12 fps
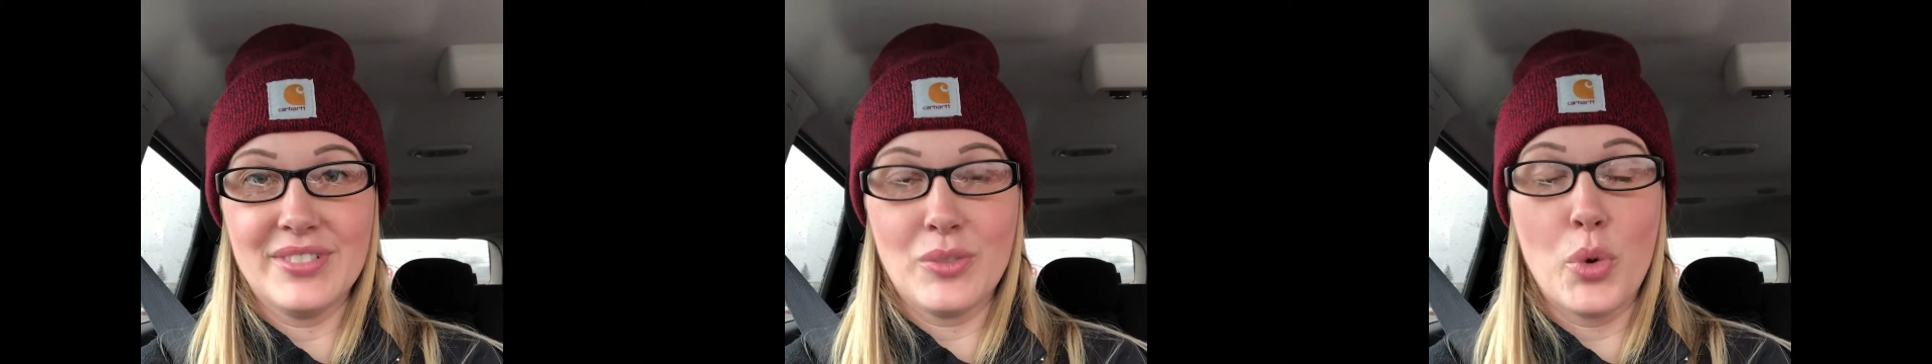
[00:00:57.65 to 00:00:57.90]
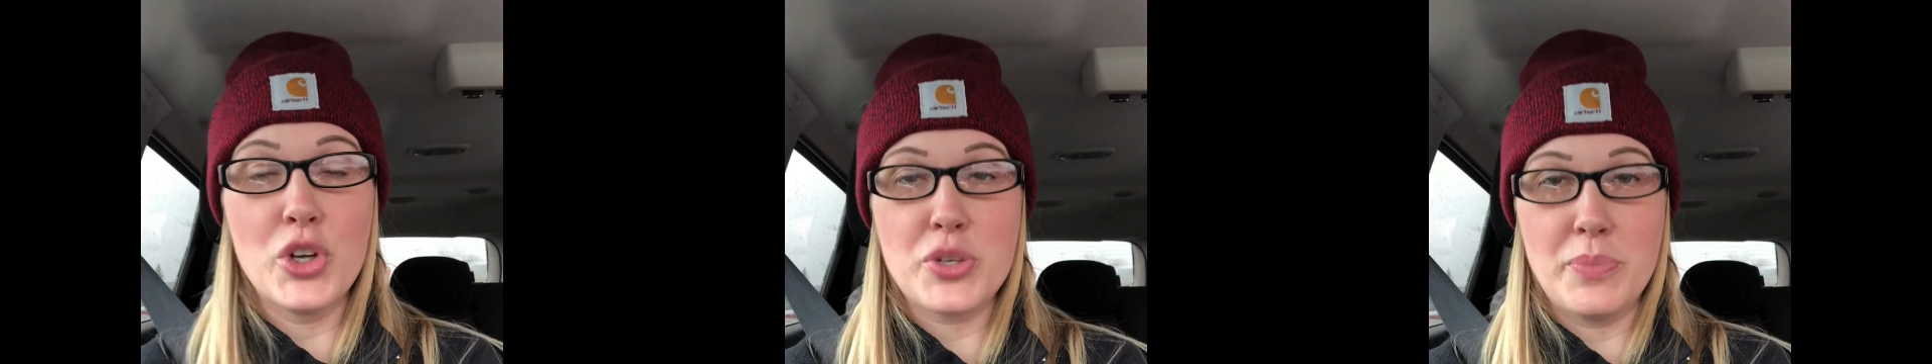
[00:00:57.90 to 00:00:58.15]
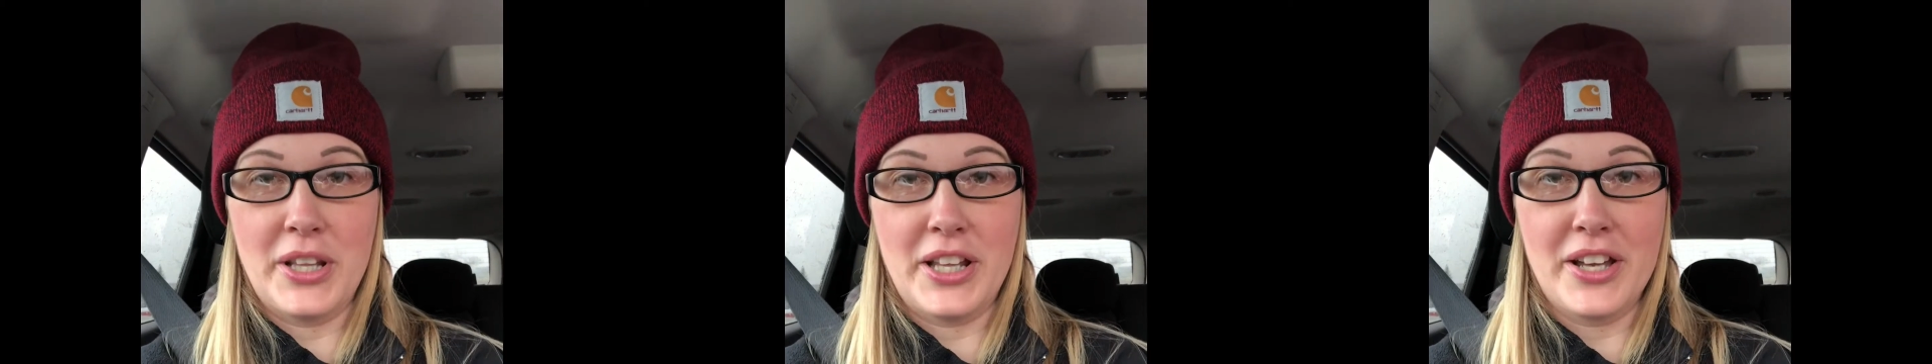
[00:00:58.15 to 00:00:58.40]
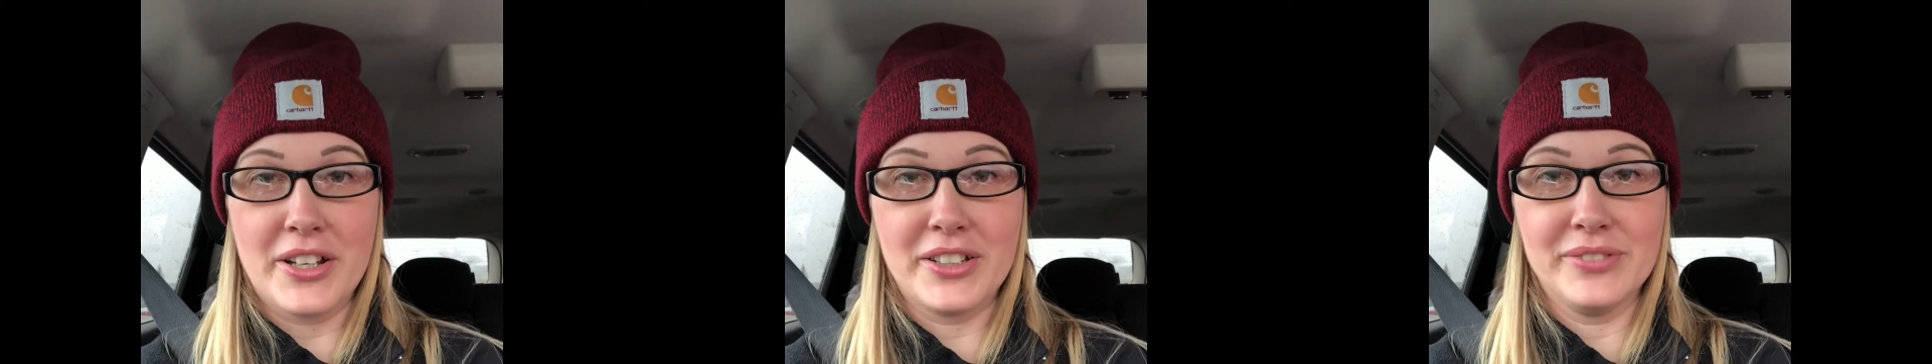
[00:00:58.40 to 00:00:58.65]
Wish me
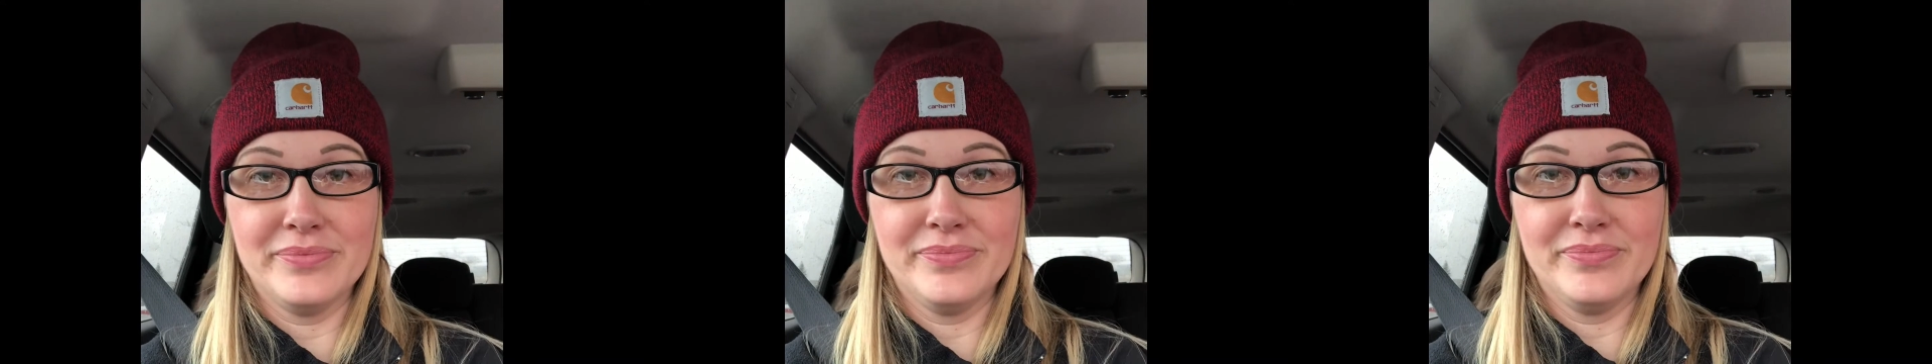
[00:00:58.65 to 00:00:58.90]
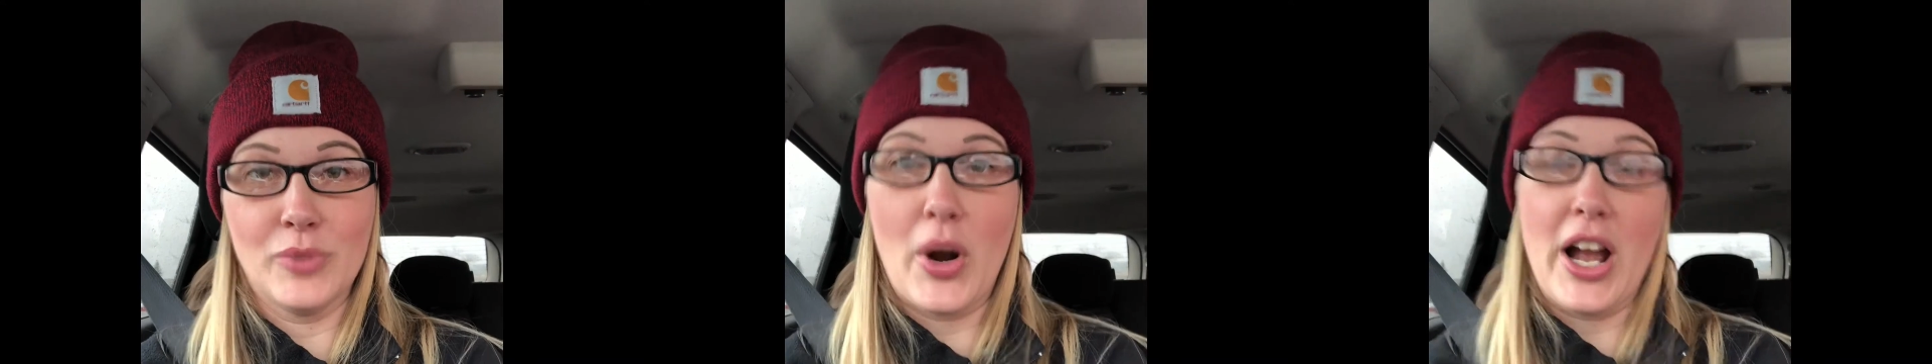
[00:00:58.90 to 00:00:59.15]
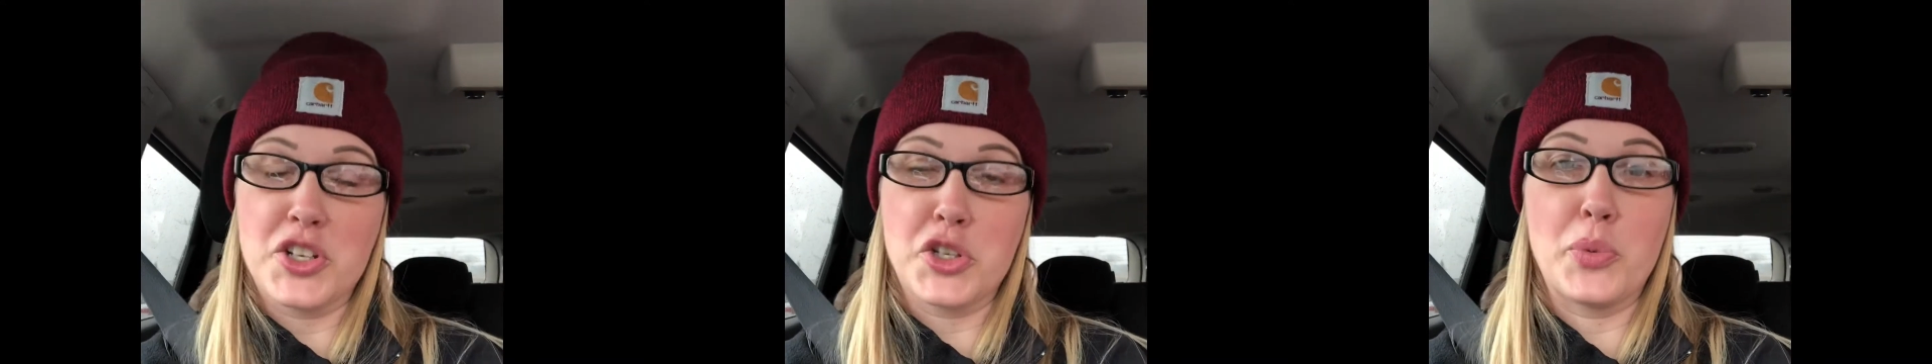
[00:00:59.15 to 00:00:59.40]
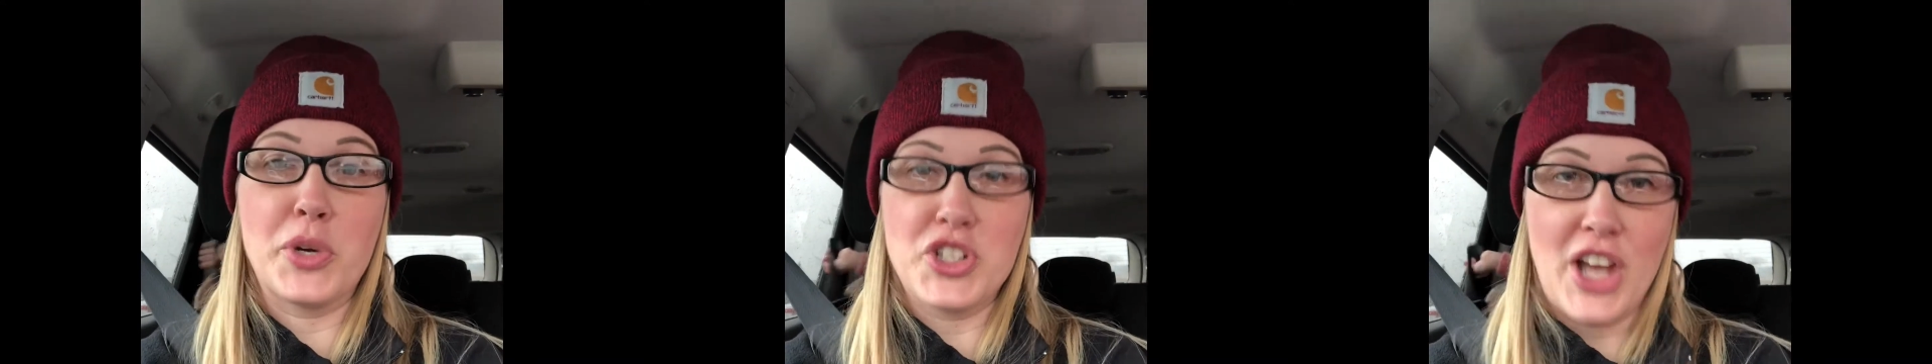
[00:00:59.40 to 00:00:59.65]
luck. Or actually
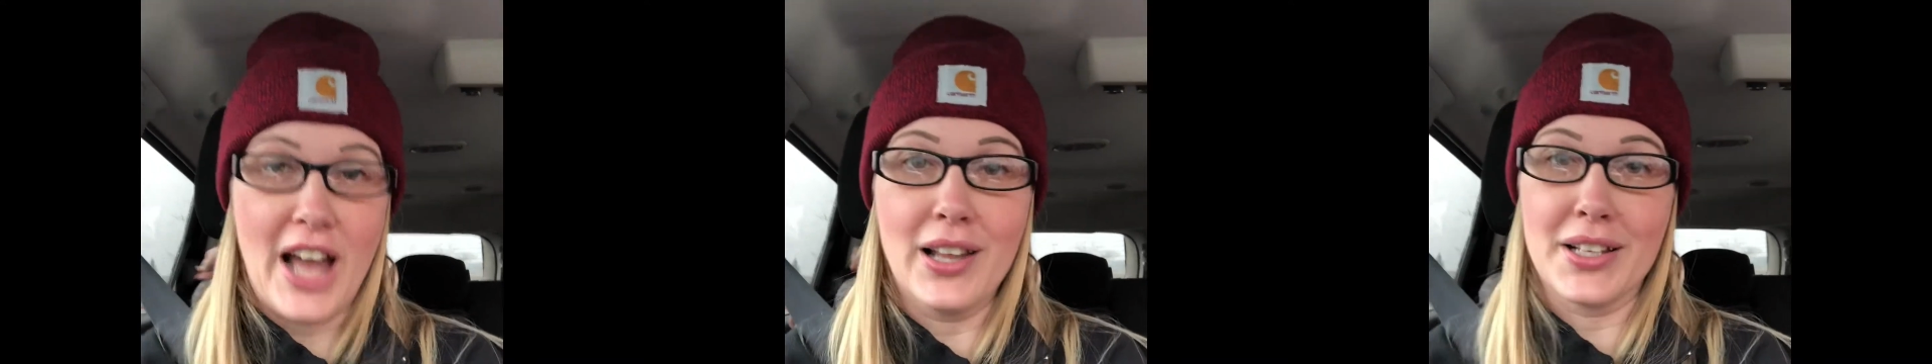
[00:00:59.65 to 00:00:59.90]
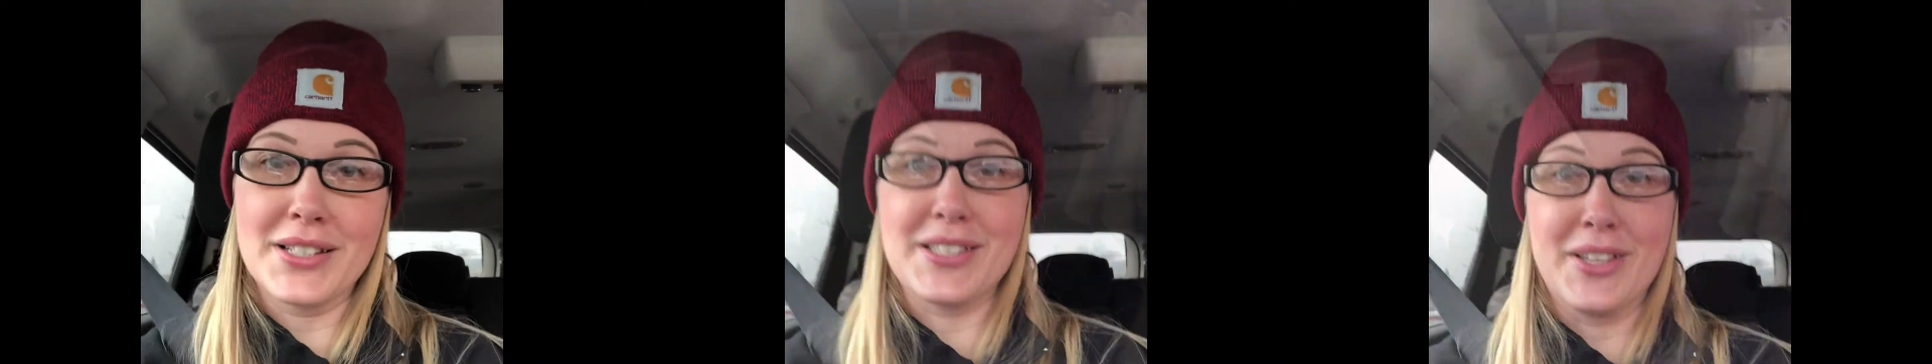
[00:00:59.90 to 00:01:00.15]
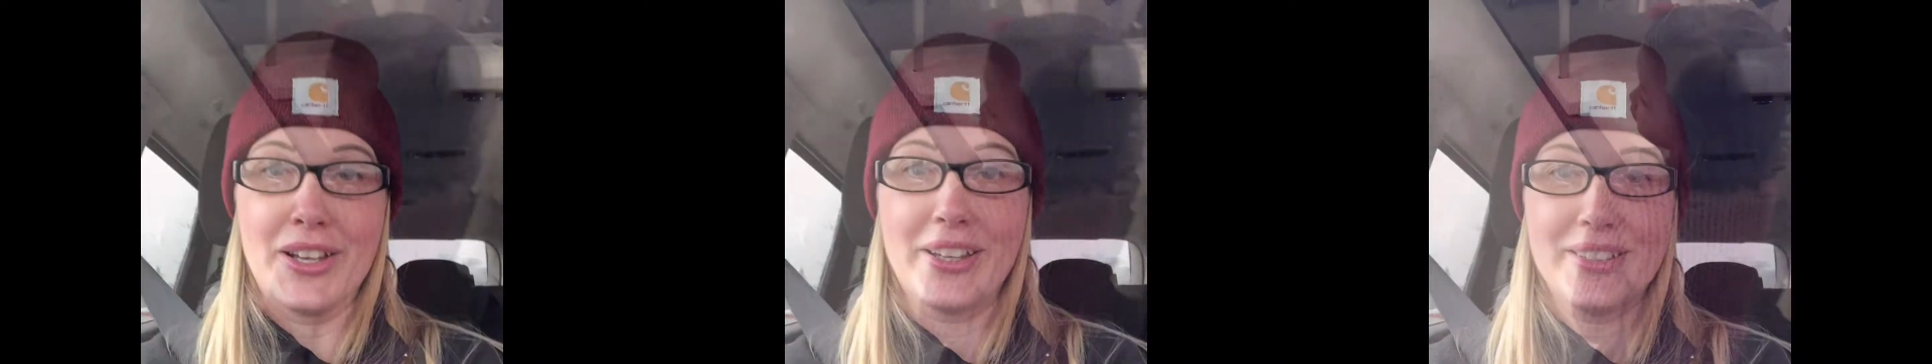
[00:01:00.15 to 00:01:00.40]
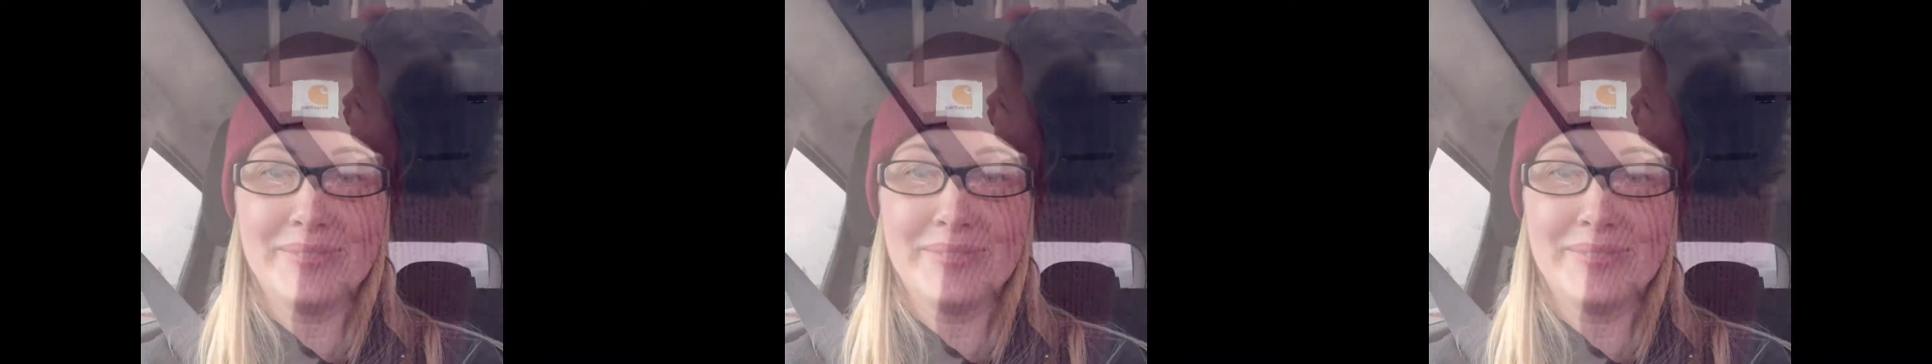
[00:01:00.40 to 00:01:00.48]
wish Alex luck.